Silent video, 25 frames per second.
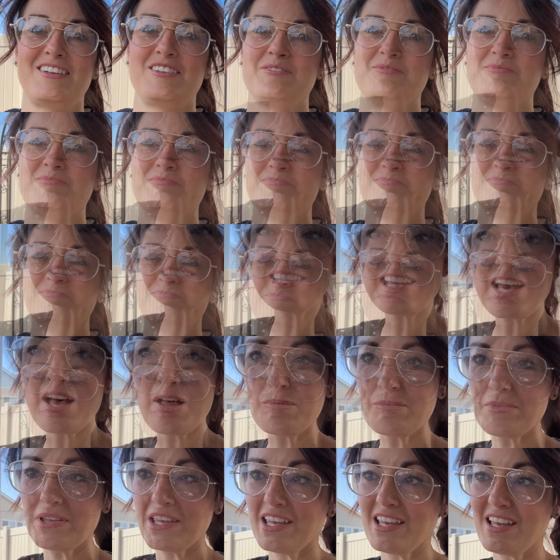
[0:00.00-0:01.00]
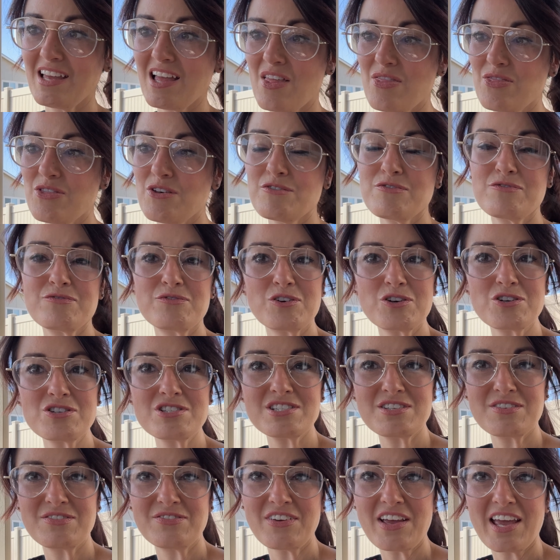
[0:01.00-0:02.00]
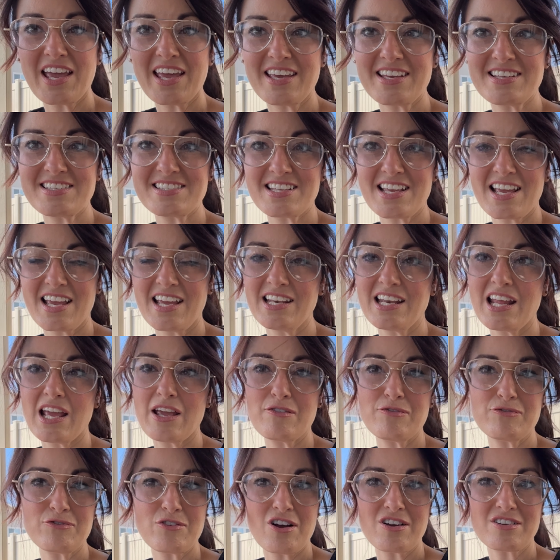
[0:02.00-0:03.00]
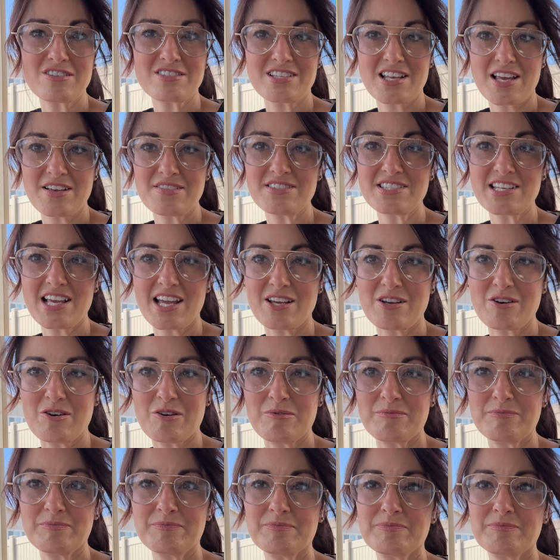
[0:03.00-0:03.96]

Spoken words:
Who can tell me the first phase in a frog's life cycle?